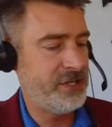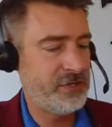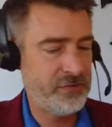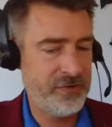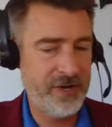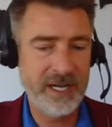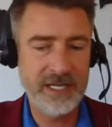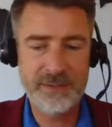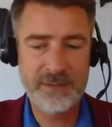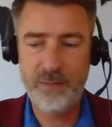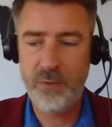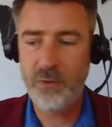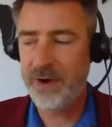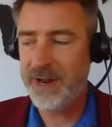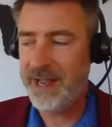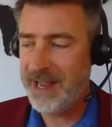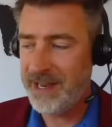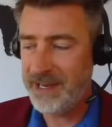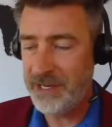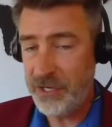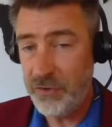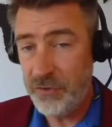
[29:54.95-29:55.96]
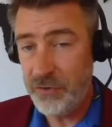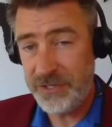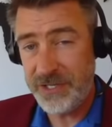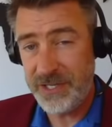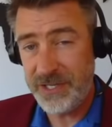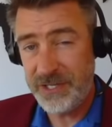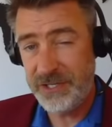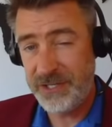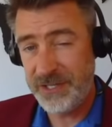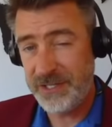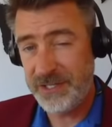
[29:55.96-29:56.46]
transport, and
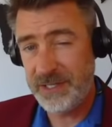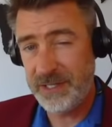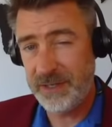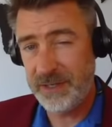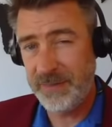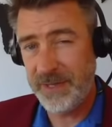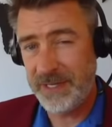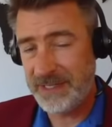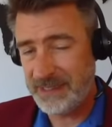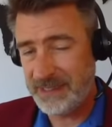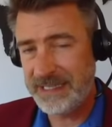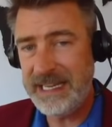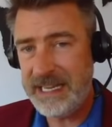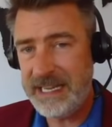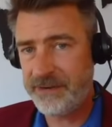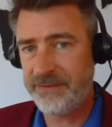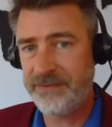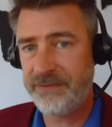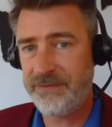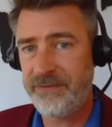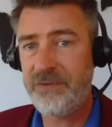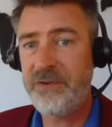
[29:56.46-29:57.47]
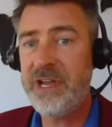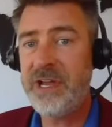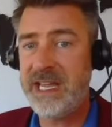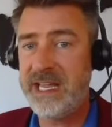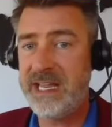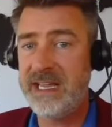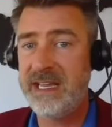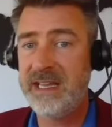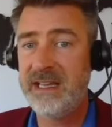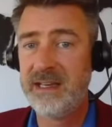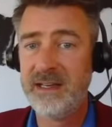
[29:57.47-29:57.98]
usage system that's leak
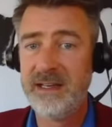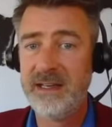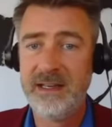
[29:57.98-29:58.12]
free